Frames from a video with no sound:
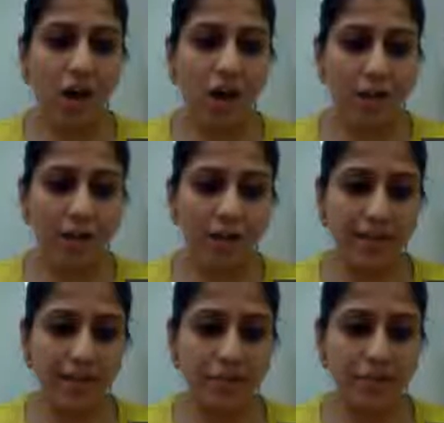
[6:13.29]
how
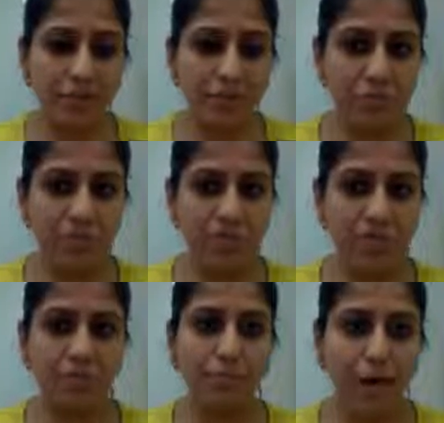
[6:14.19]
many women
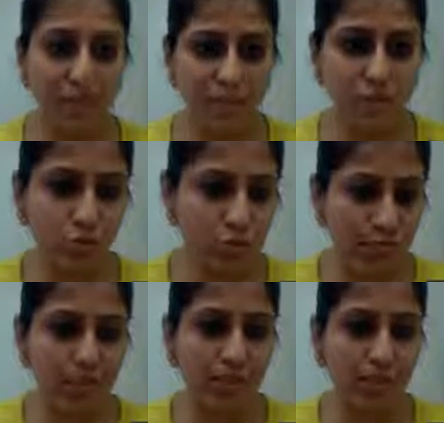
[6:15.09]
buyers you
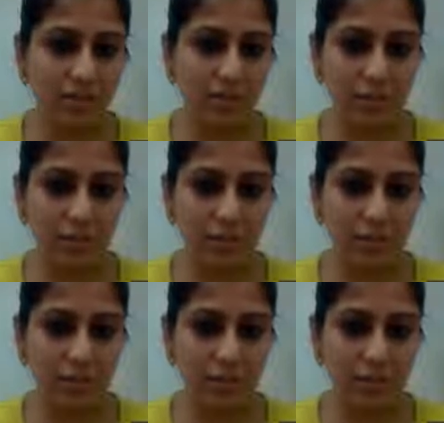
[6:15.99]
see,